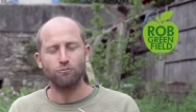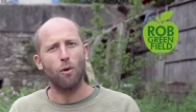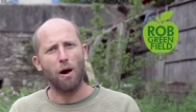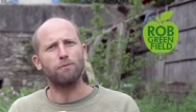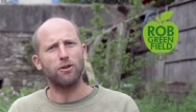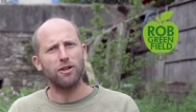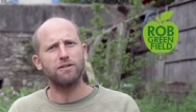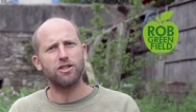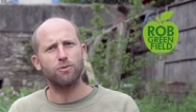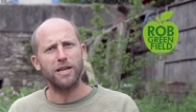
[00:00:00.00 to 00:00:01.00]
wow, they're
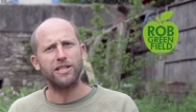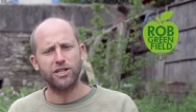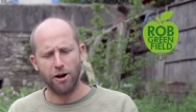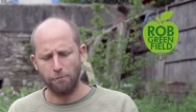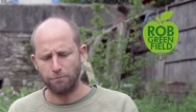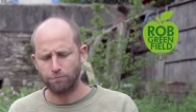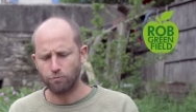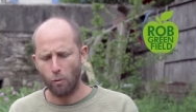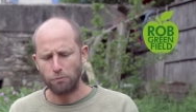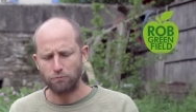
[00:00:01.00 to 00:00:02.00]
even sweet still.
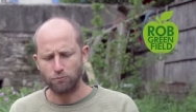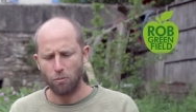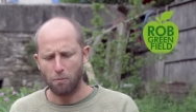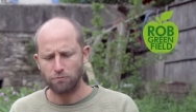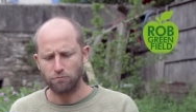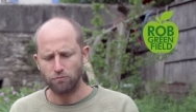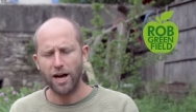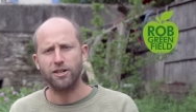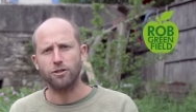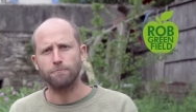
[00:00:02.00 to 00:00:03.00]

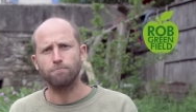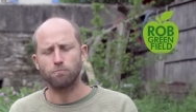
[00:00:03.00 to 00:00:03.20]
Nice.